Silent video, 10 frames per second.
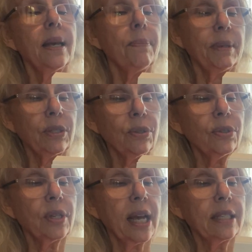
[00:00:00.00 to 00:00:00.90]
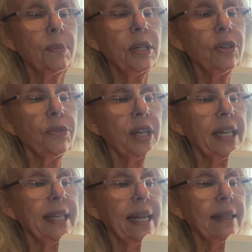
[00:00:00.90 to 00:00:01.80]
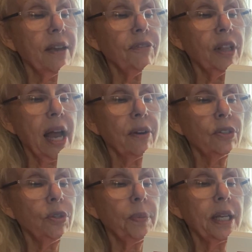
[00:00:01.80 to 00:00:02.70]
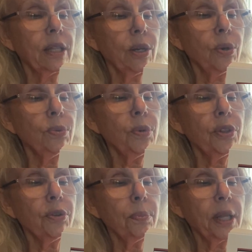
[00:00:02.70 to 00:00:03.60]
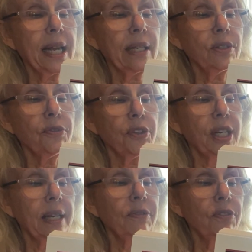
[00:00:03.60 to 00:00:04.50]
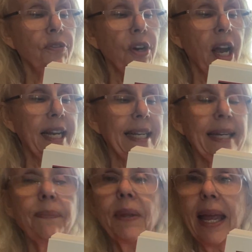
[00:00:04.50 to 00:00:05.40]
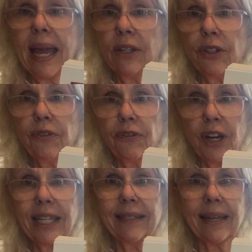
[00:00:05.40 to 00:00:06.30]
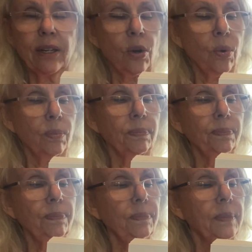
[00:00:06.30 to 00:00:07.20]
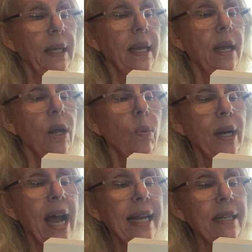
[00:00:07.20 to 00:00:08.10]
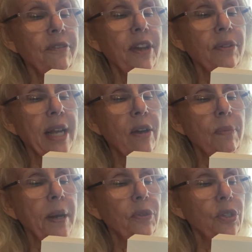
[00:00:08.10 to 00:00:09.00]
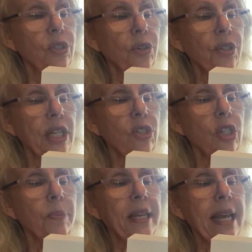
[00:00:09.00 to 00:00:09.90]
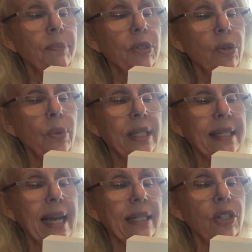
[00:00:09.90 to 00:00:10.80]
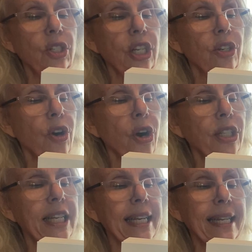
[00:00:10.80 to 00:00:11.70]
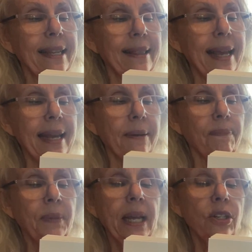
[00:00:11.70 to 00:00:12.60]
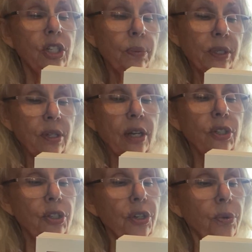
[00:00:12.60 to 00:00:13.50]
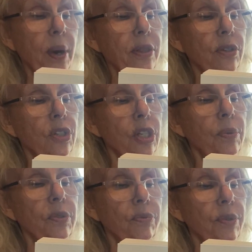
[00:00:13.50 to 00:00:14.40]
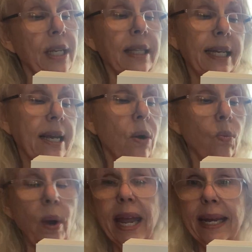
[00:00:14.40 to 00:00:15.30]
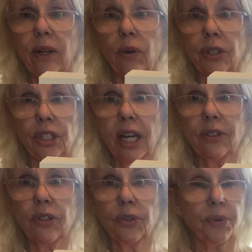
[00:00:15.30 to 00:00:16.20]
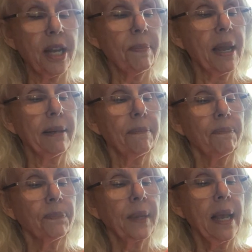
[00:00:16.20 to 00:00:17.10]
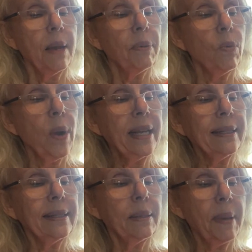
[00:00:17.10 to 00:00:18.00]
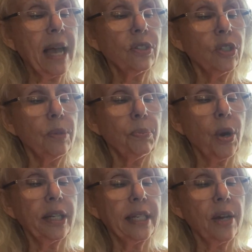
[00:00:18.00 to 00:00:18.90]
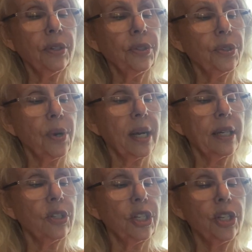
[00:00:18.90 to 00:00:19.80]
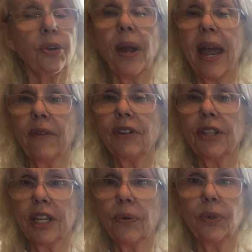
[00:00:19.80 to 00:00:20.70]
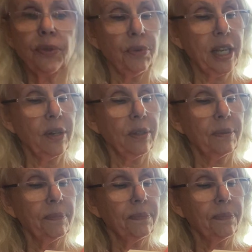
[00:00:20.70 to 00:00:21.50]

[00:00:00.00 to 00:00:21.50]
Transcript: Mr. Seisman agreed and left Clara to be alone with her plans for gifts for Heidi and her friends at home. When Heidi found out about the journey, she became so excited she could hardly eat a thing. She was not sure whether she was really awake or just dreaming. But when Sebastian brought down her trunk, she knew everything was real.